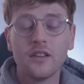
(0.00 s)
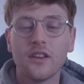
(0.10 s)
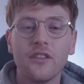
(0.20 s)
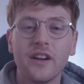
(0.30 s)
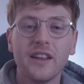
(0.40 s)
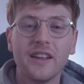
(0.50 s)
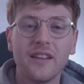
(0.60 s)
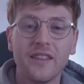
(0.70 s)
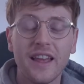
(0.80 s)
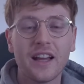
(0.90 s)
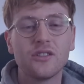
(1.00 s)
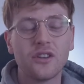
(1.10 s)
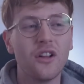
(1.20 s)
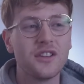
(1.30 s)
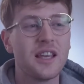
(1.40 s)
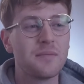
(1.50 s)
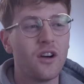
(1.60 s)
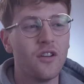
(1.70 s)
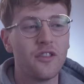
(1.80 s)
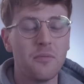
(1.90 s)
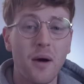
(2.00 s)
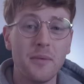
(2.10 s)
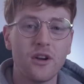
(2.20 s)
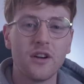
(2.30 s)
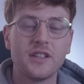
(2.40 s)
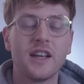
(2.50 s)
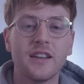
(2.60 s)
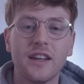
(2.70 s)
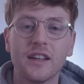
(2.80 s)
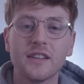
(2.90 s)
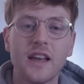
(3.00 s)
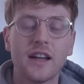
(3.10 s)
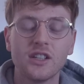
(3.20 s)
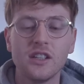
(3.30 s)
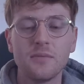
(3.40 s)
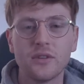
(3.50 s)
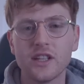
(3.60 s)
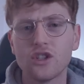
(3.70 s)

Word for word: So really, the actual concept of the Pomodoro technique is actually pretty